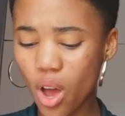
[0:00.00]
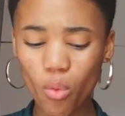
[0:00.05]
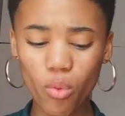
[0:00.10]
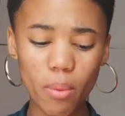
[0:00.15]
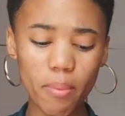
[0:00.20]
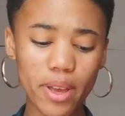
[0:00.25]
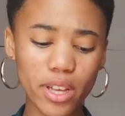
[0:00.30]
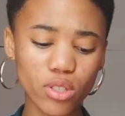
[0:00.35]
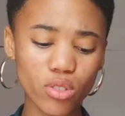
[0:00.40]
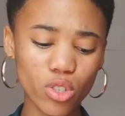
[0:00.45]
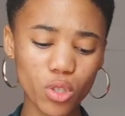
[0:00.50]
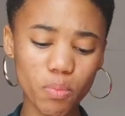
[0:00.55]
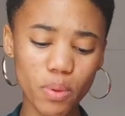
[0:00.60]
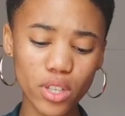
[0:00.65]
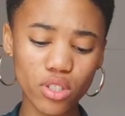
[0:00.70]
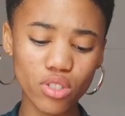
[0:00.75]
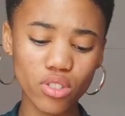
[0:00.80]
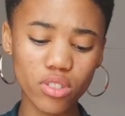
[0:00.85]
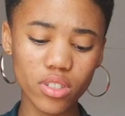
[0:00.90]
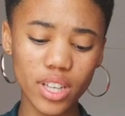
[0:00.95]
what makes you
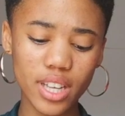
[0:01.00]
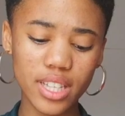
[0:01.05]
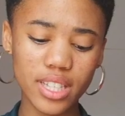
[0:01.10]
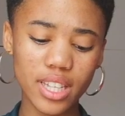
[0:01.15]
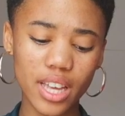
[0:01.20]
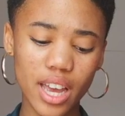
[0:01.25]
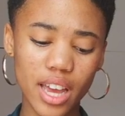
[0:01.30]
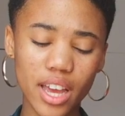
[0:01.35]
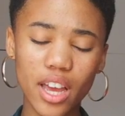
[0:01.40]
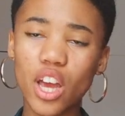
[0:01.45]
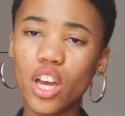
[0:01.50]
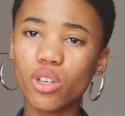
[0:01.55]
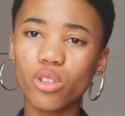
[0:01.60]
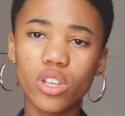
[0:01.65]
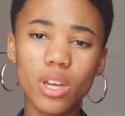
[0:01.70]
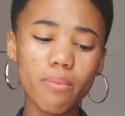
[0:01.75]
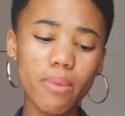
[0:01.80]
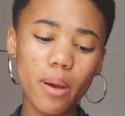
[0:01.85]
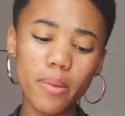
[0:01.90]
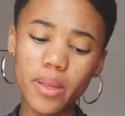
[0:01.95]
special is that you
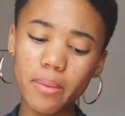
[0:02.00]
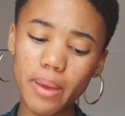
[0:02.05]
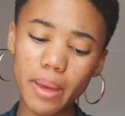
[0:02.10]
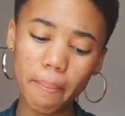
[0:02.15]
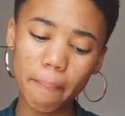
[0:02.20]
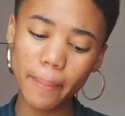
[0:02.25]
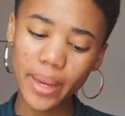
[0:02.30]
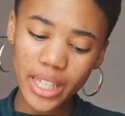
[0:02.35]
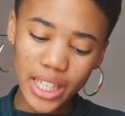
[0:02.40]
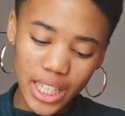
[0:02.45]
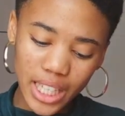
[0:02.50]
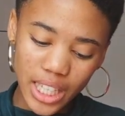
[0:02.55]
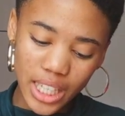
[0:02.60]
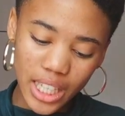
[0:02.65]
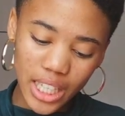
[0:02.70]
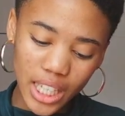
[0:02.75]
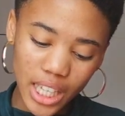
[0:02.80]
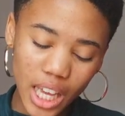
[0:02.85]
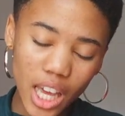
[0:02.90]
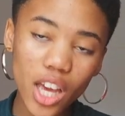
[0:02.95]
can probably make money.
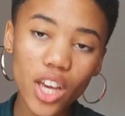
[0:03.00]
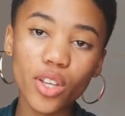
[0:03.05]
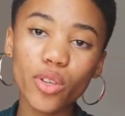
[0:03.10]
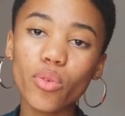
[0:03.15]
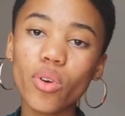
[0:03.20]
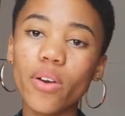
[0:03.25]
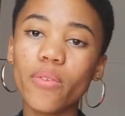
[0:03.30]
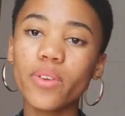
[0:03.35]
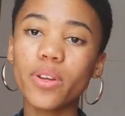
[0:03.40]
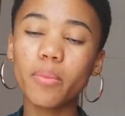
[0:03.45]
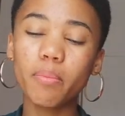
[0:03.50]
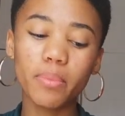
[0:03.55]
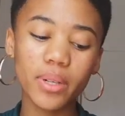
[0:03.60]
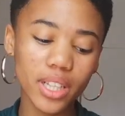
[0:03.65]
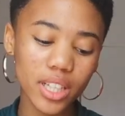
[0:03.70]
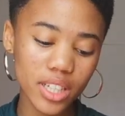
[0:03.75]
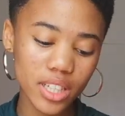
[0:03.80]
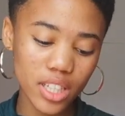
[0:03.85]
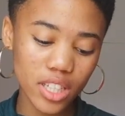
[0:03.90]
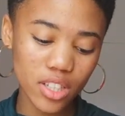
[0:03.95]
You have an
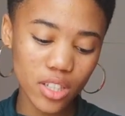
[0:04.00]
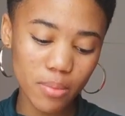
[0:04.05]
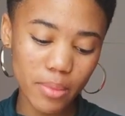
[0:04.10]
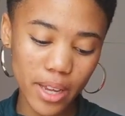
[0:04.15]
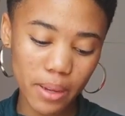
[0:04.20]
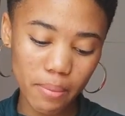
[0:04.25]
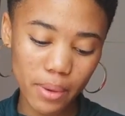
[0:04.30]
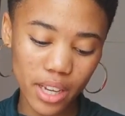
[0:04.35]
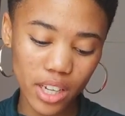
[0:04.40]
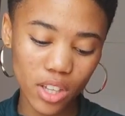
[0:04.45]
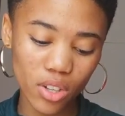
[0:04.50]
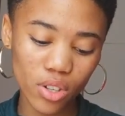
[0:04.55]
ability to make money.